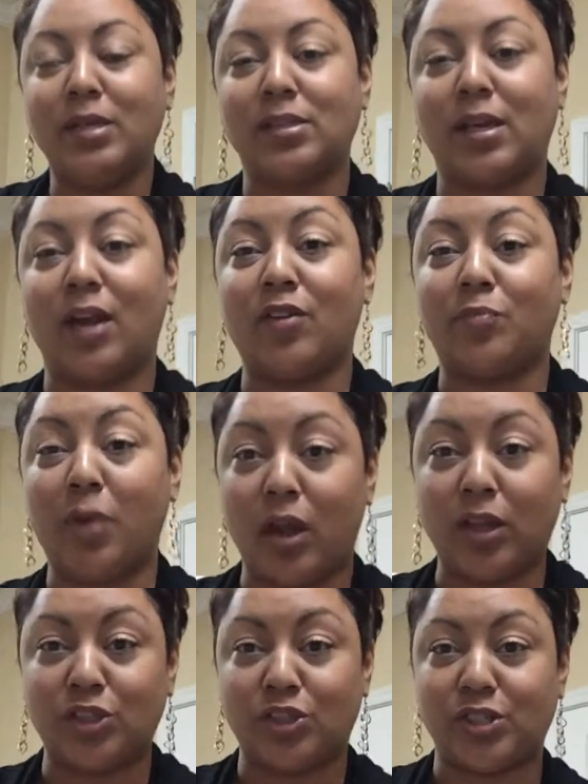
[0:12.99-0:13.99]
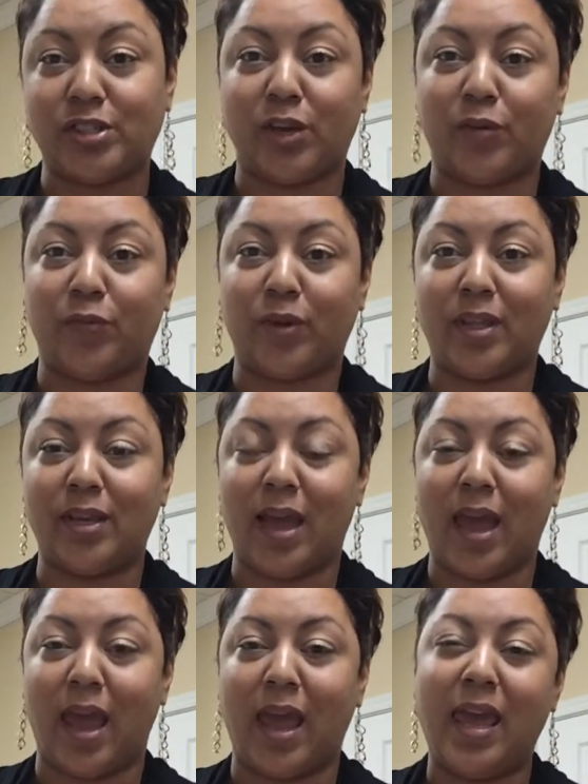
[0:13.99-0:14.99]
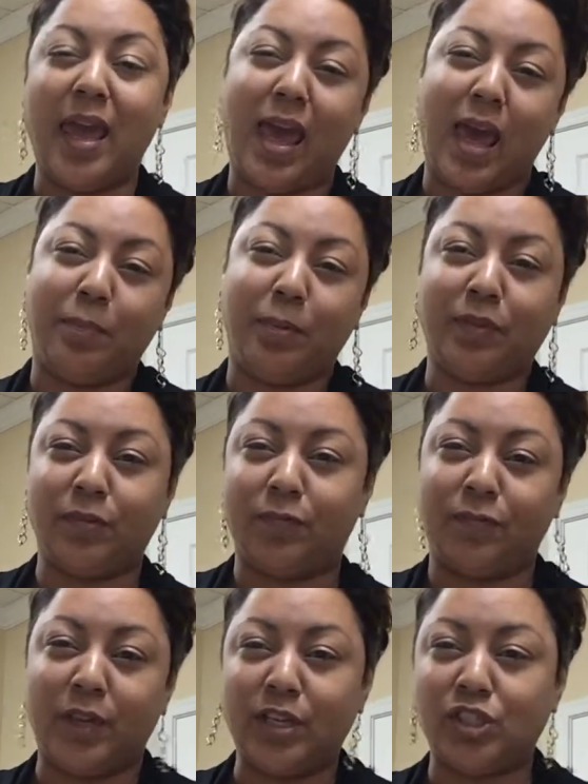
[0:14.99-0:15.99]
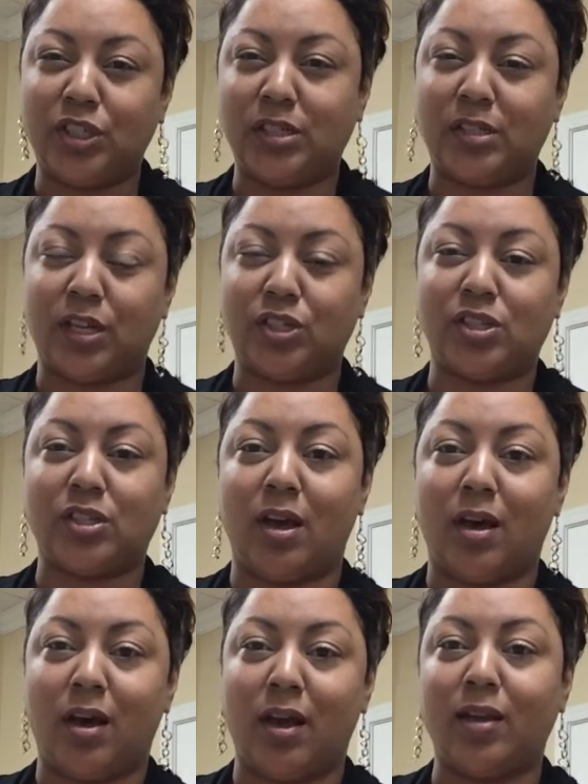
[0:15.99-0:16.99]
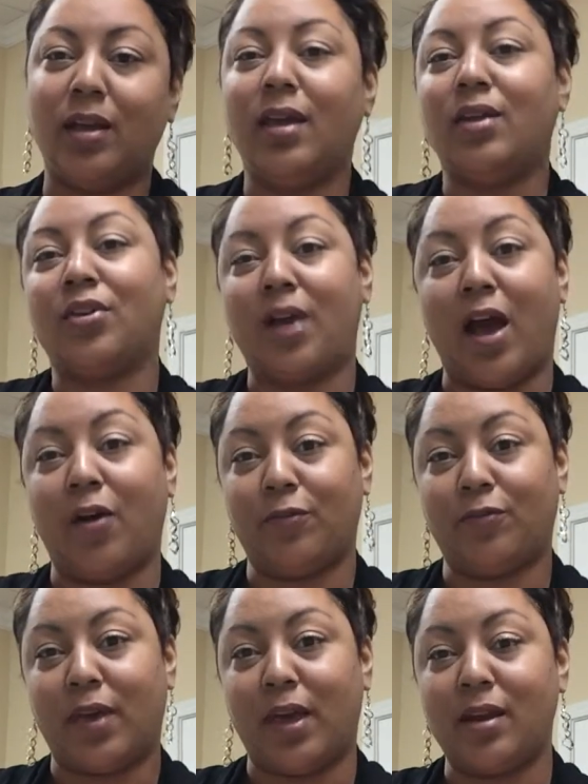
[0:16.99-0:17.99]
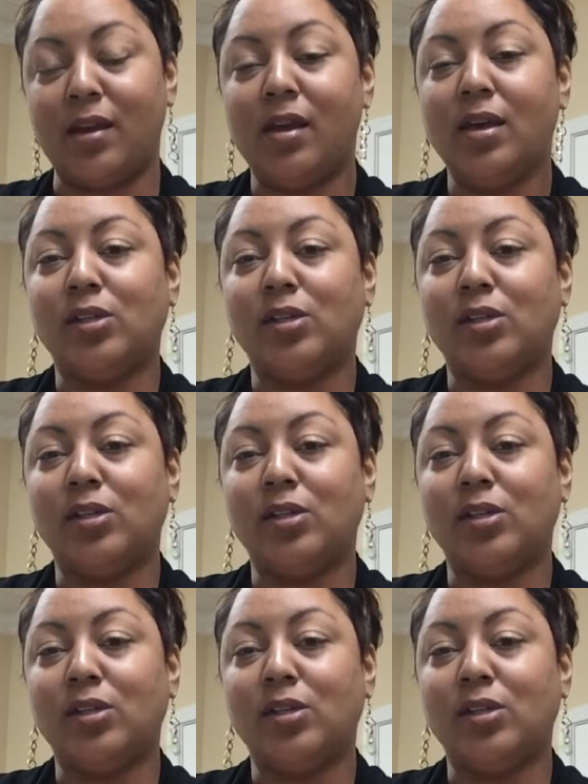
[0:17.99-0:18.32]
to kind of polish yourself for the day and put the finishing touches on your outfit.